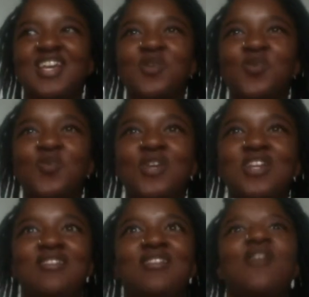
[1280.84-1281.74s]
we
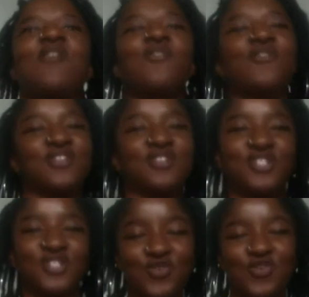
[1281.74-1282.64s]
know for
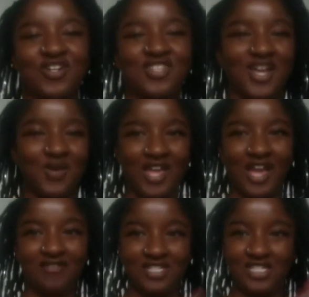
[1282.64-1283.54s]
sure that we
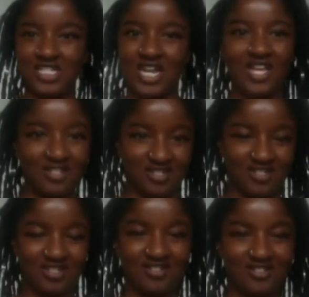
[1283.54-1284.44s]
have to
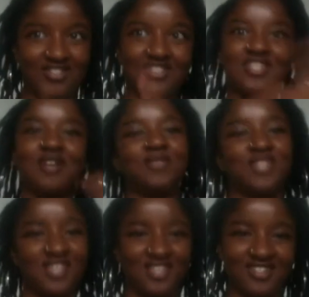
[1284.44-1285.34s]
change
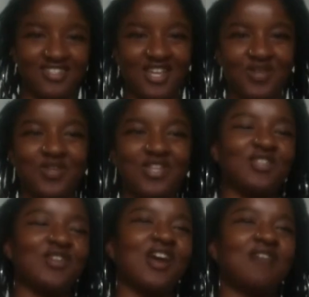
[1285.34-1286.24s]
something. Like we
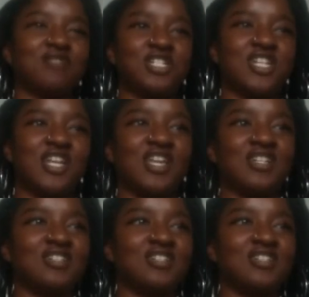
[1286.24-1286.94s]
either have to change,